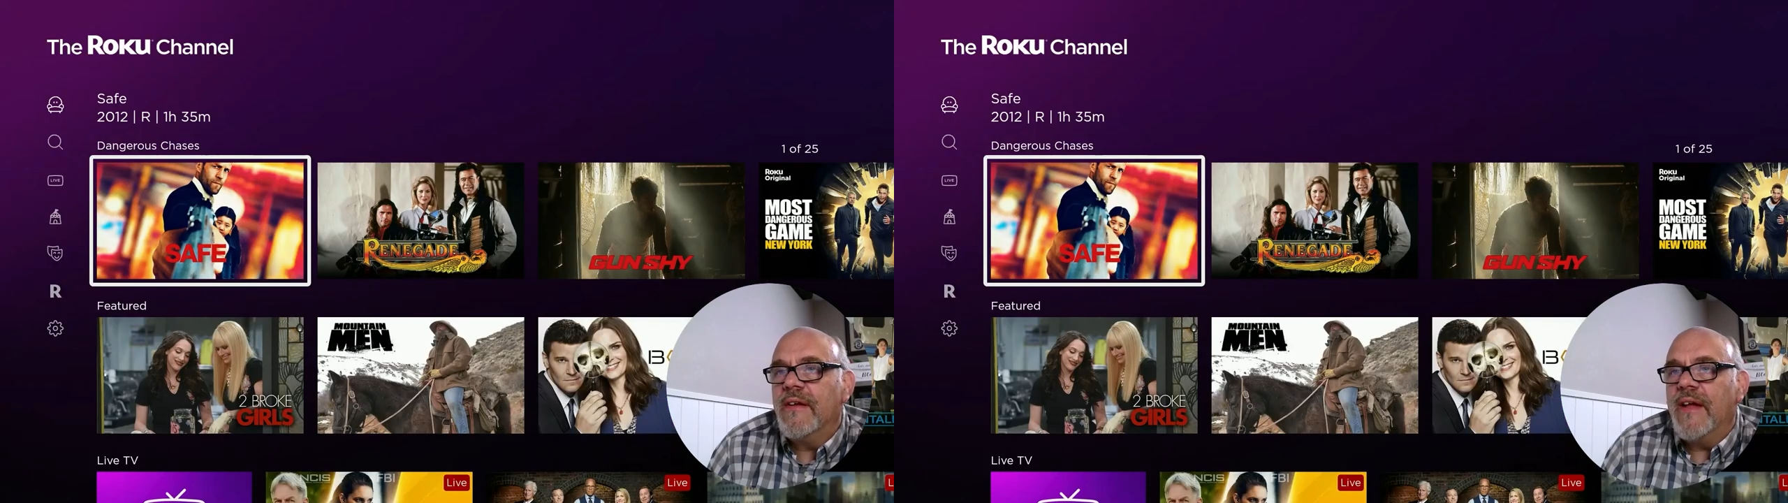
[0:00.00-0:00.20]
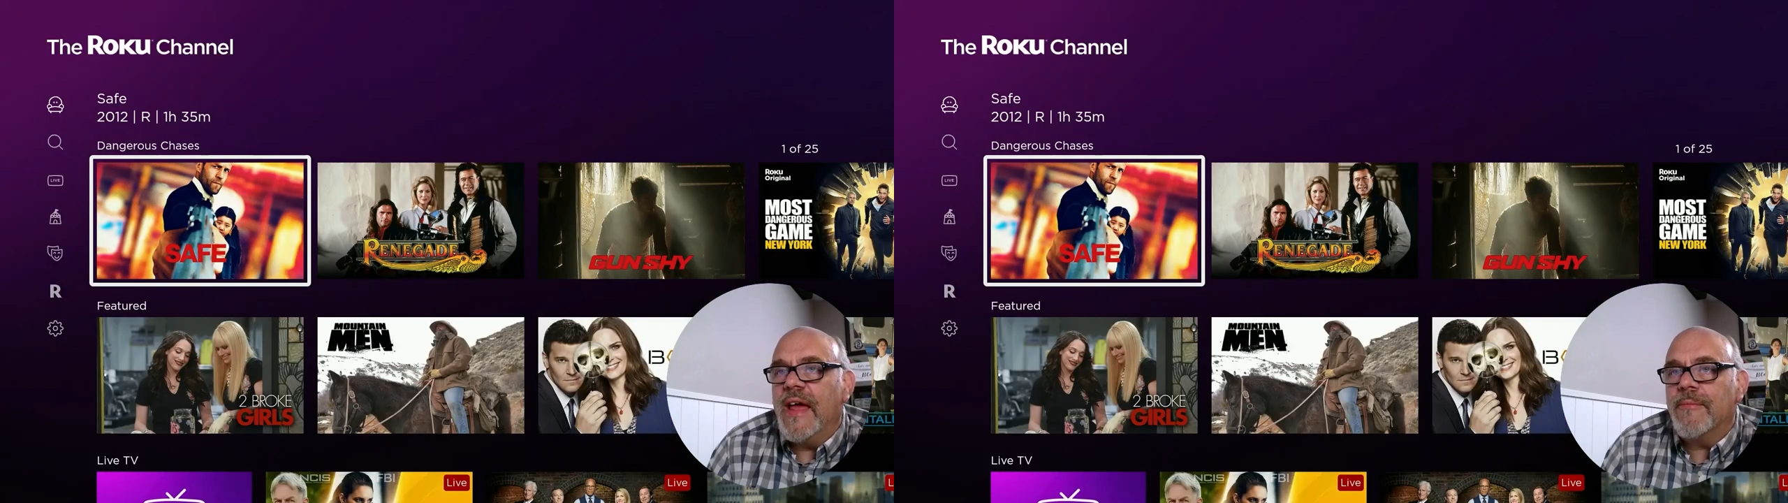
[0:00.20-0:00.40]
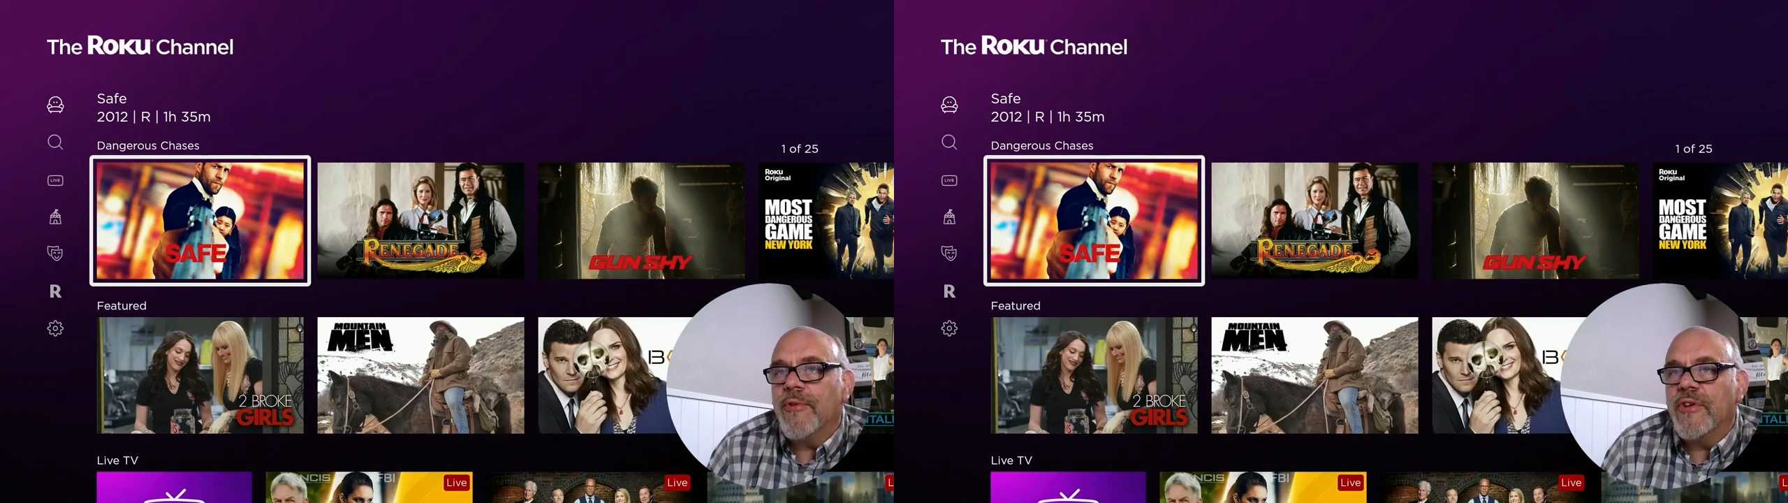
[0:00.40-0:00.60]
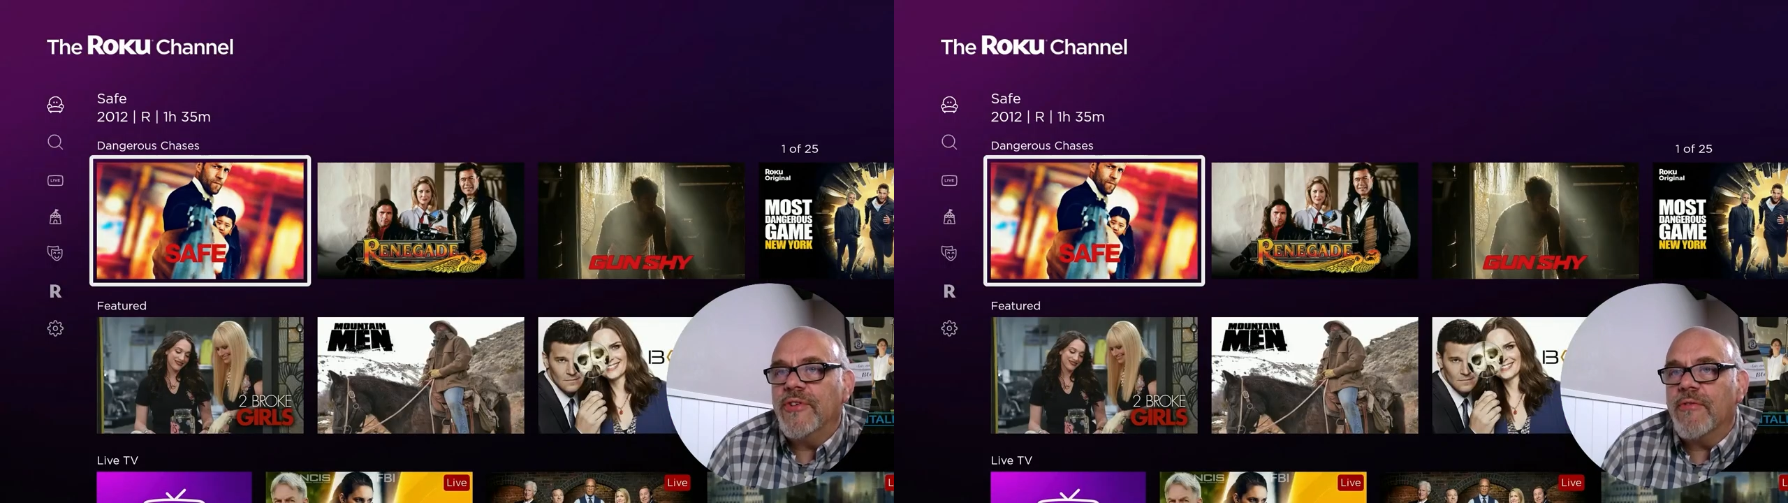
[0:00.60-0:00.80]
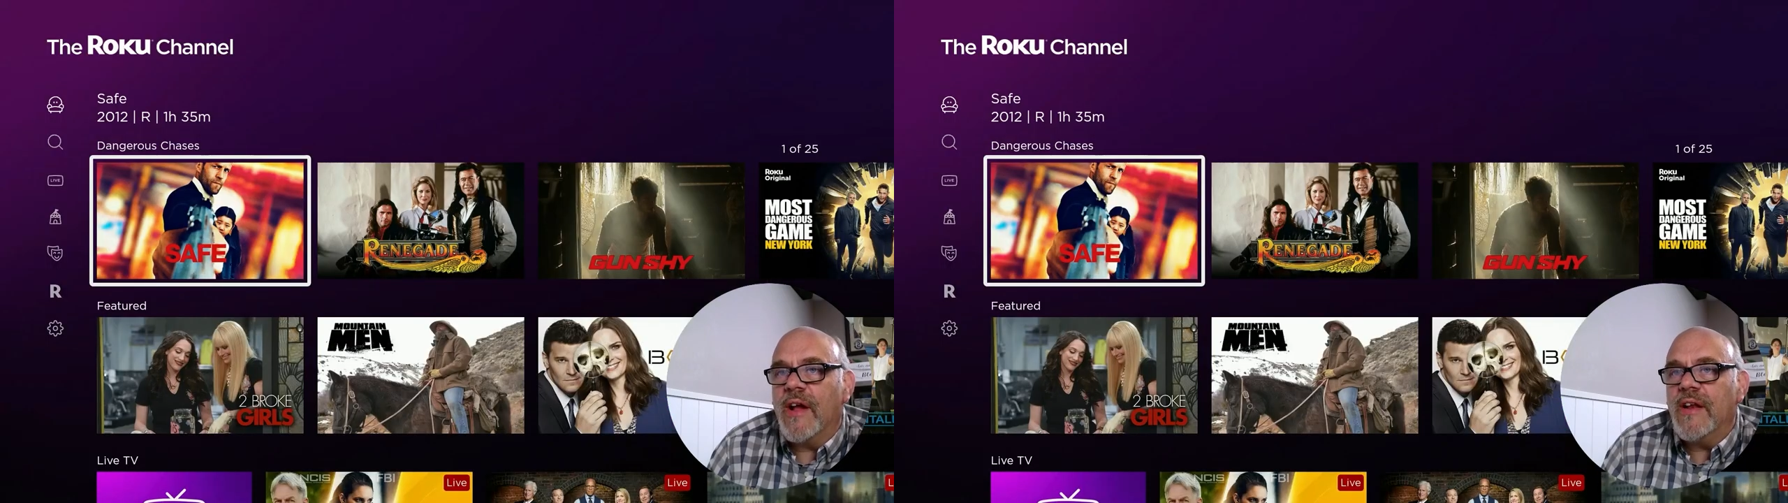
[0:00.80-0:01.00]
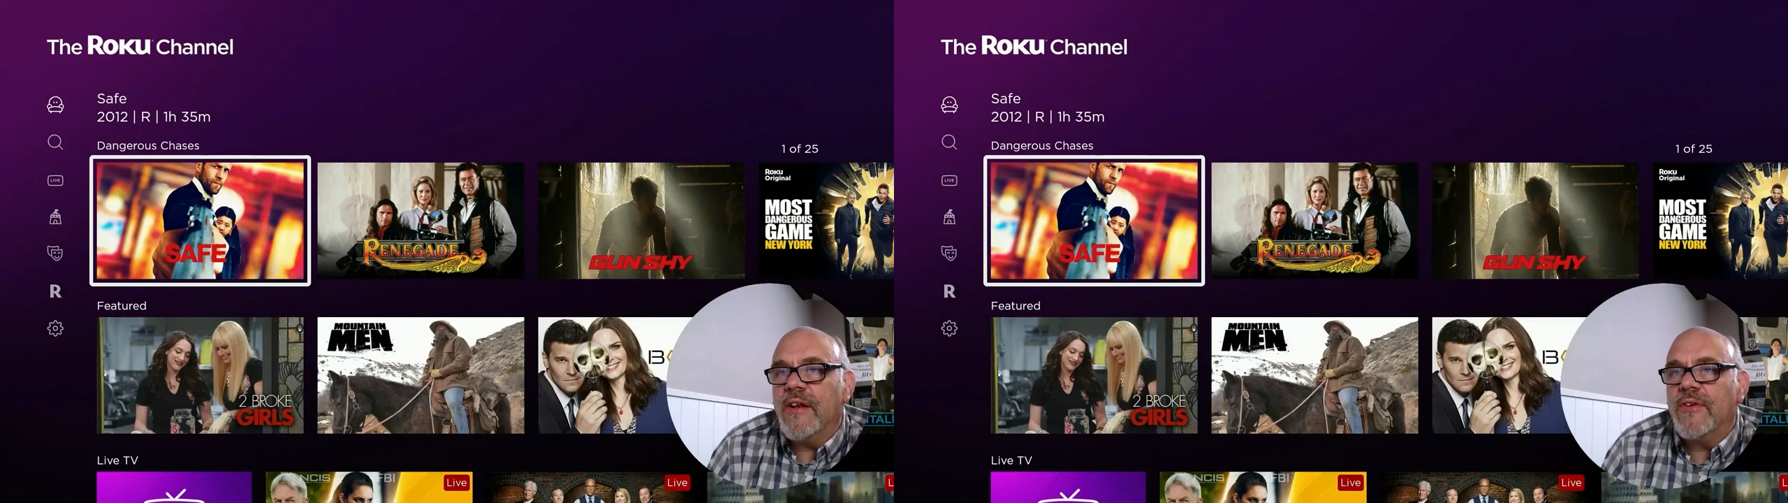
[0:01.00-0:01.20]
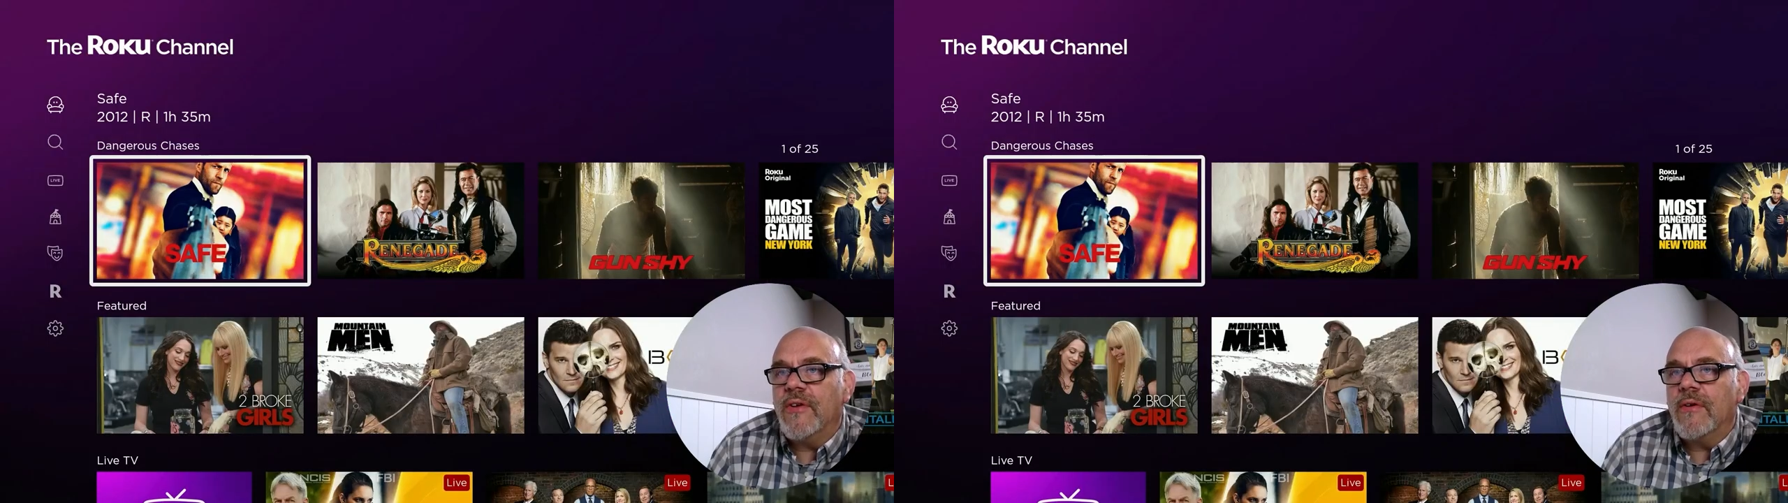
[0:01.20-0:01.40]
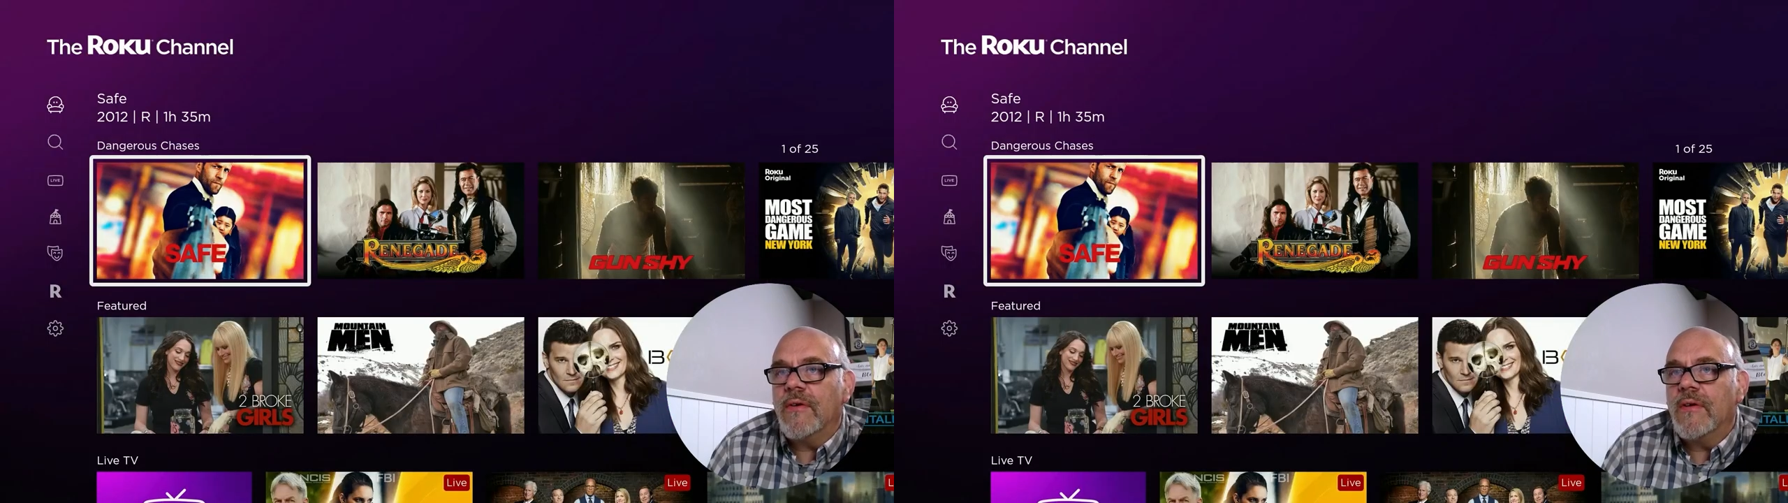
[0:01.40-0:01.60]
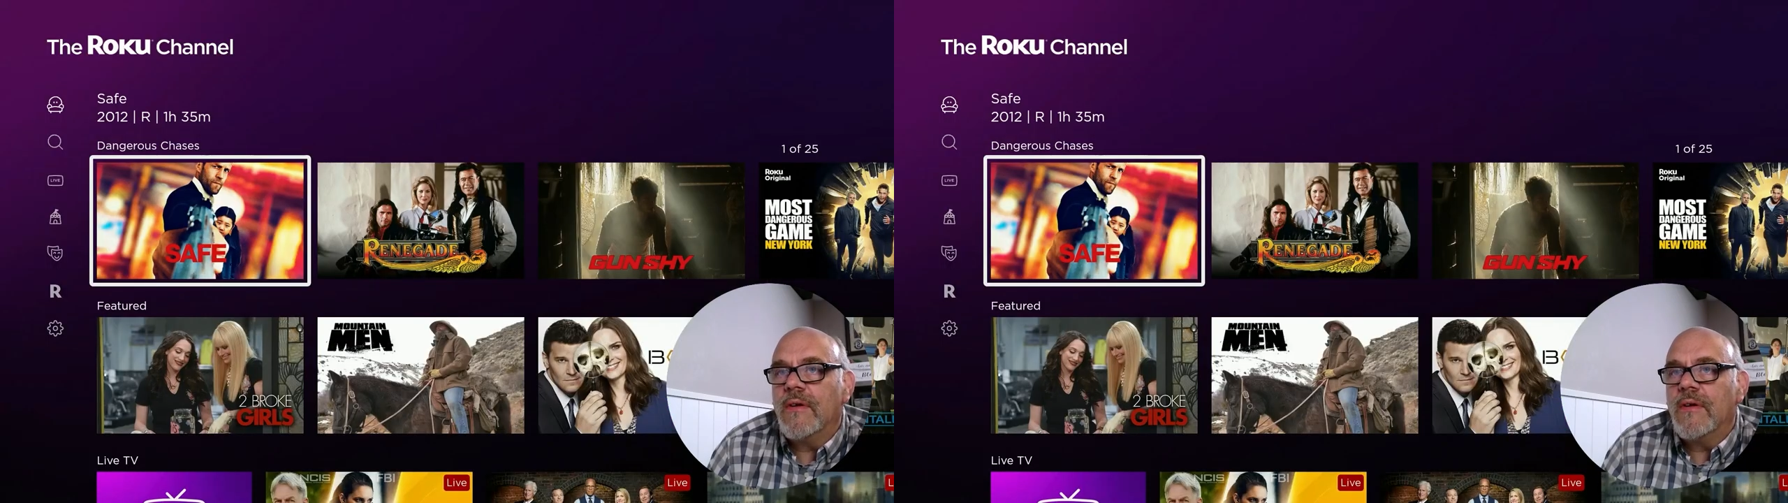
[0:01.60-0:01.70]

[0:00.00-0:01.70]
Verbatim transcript: and it brings you right into